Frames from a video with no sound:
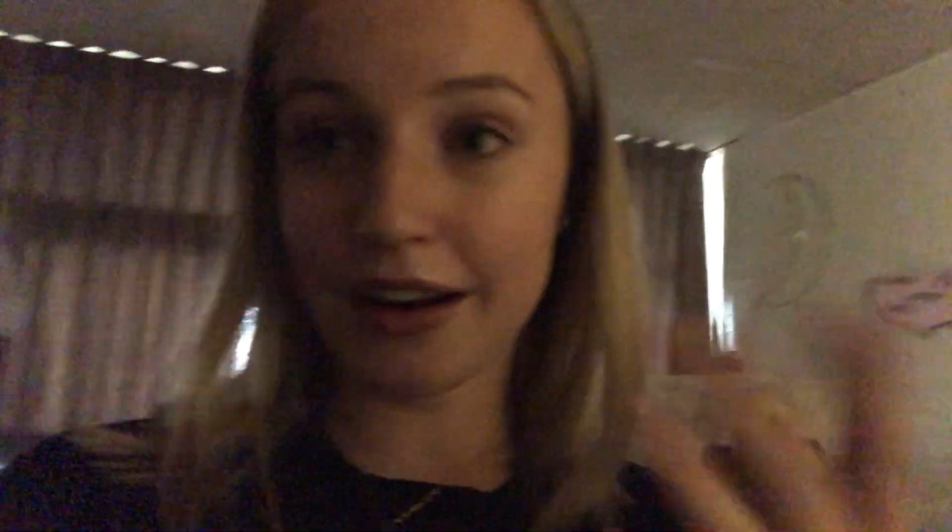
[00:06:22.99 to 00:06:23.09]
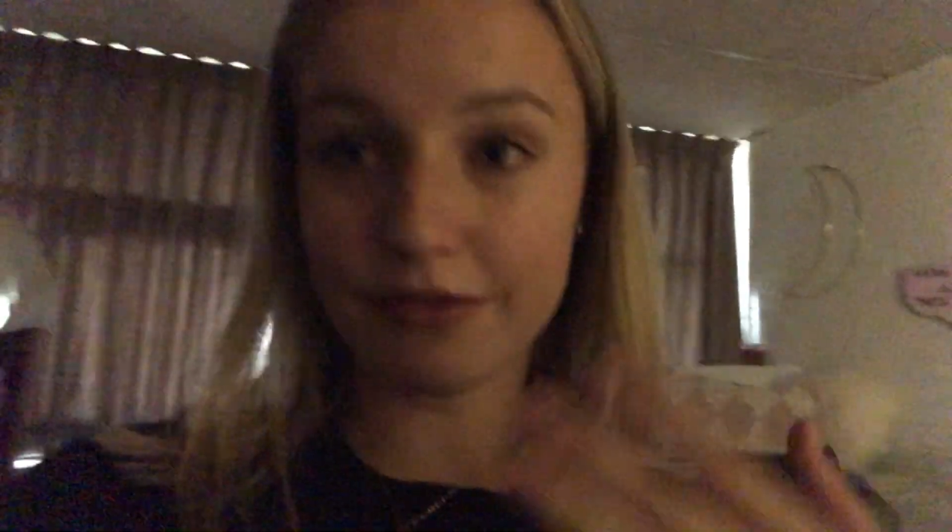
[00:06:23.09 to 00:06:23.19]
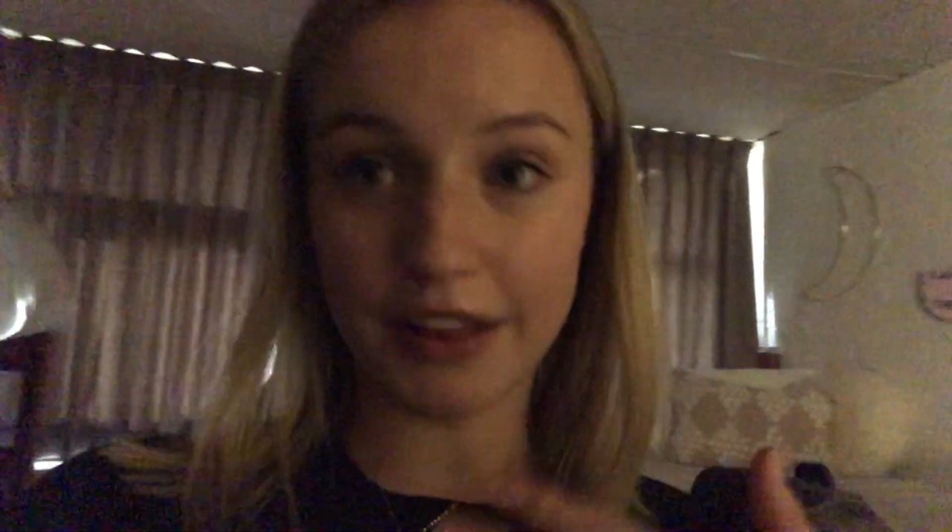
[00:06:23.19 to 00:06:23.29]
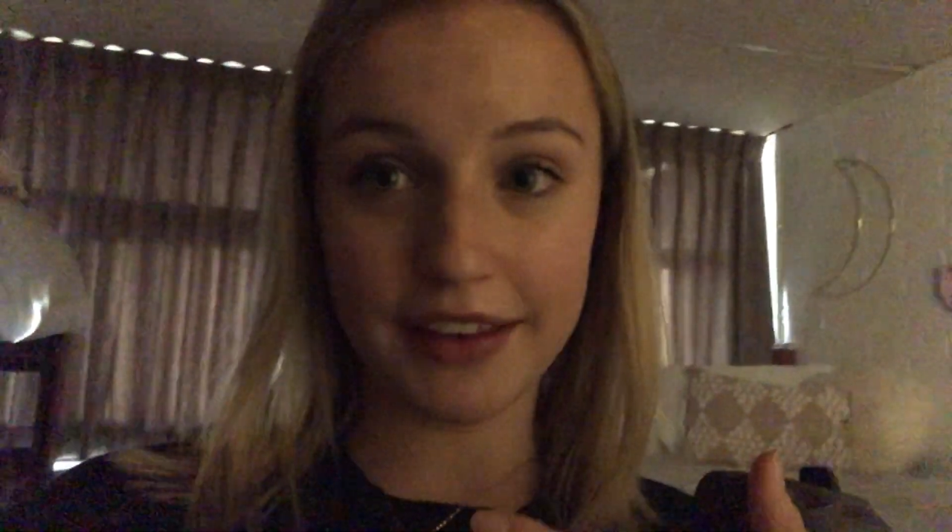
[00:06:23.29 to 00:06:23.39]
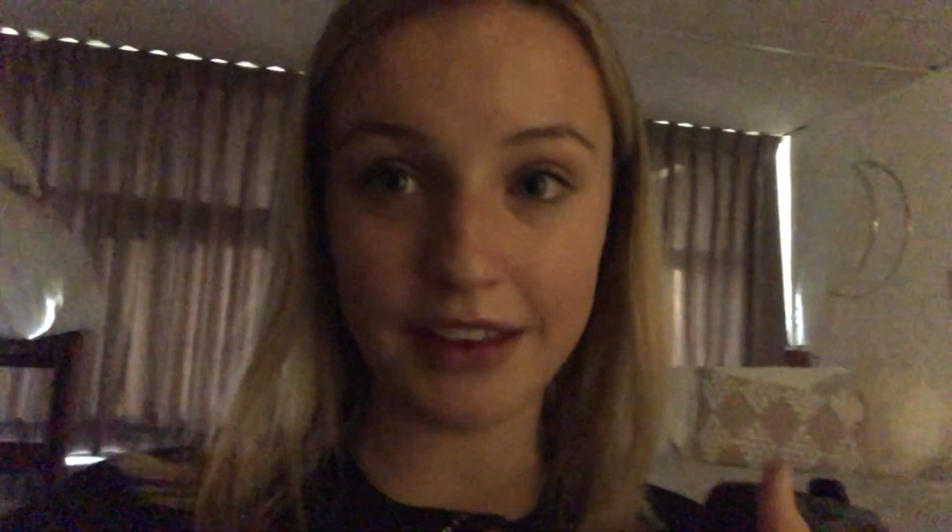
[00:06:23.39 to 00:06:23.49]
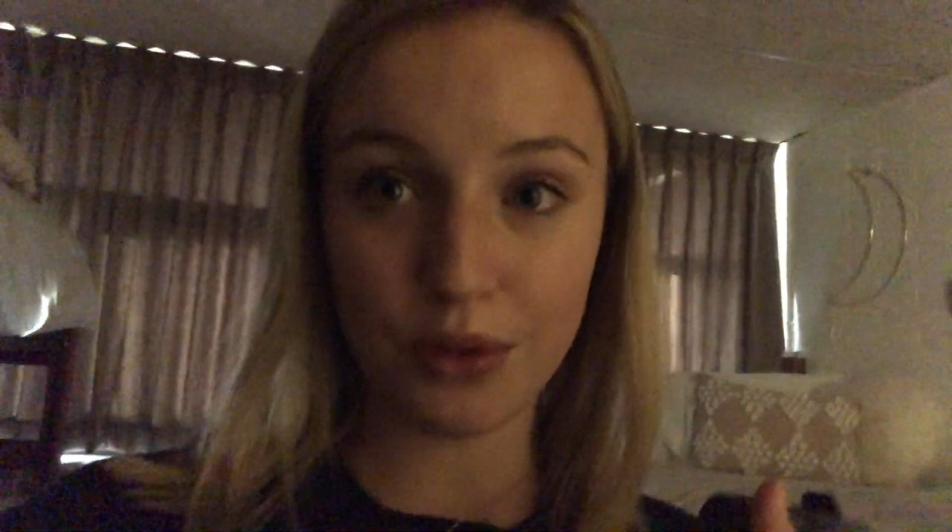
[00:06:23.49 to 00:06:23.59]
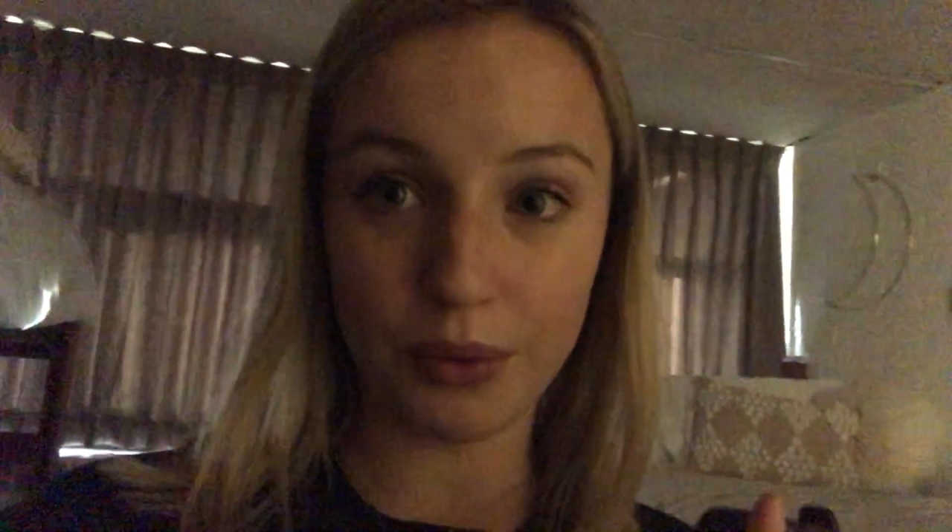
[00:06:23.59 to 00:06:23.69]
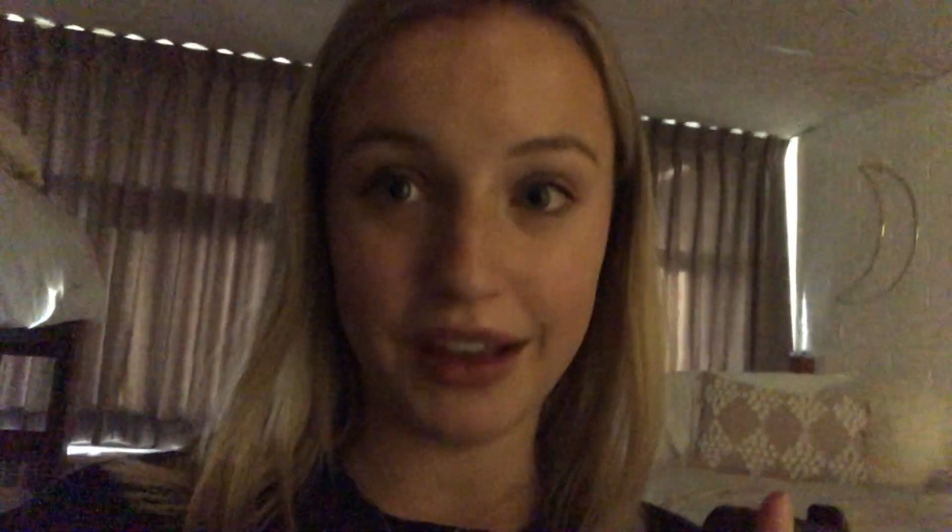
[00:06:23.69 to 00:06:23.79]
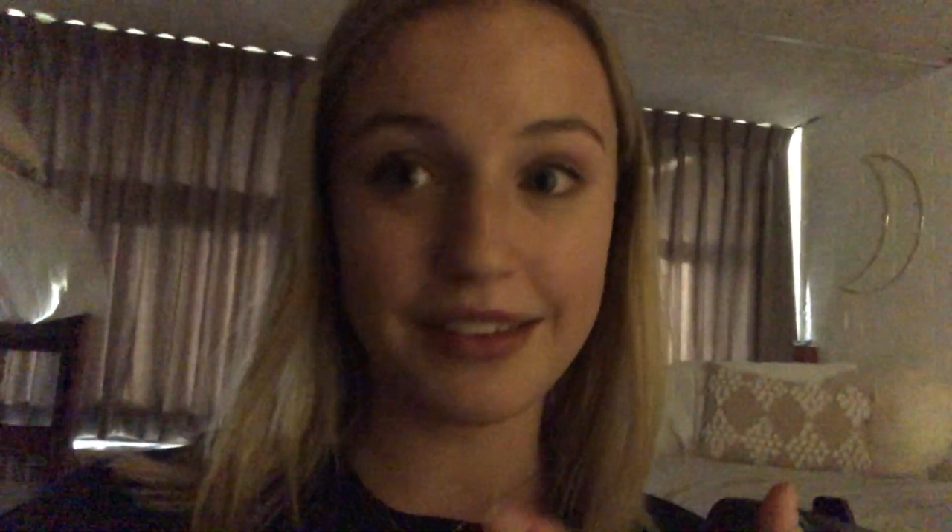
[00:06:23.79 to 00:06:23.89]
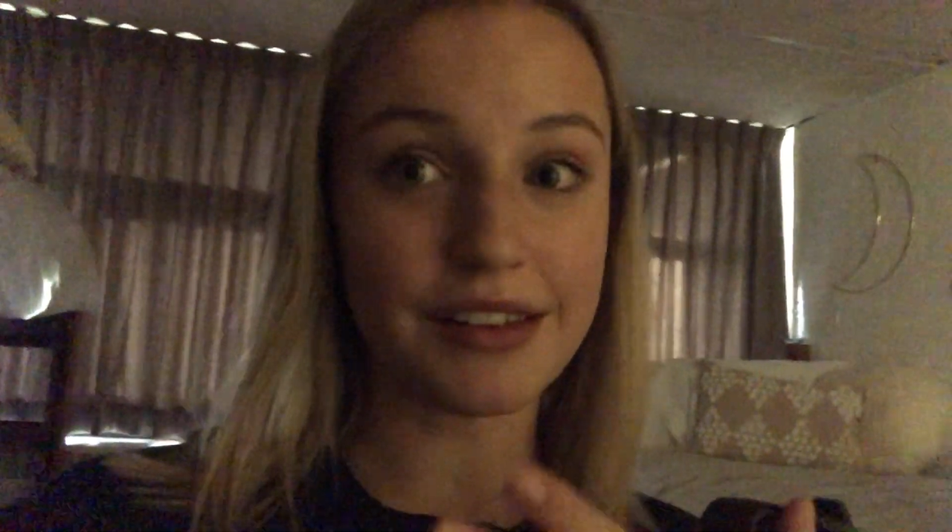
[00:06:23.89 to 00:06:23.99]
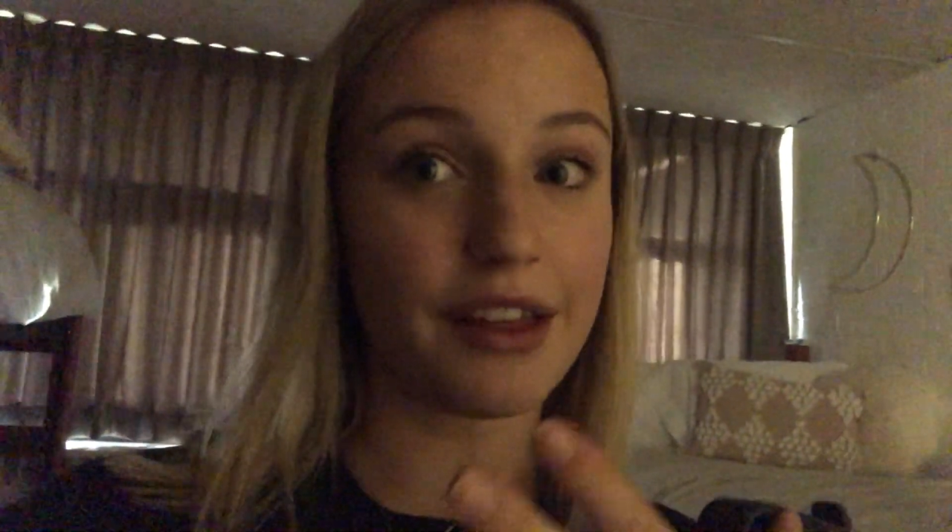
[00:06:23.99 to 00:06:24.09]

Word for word: I'm flying Southwest.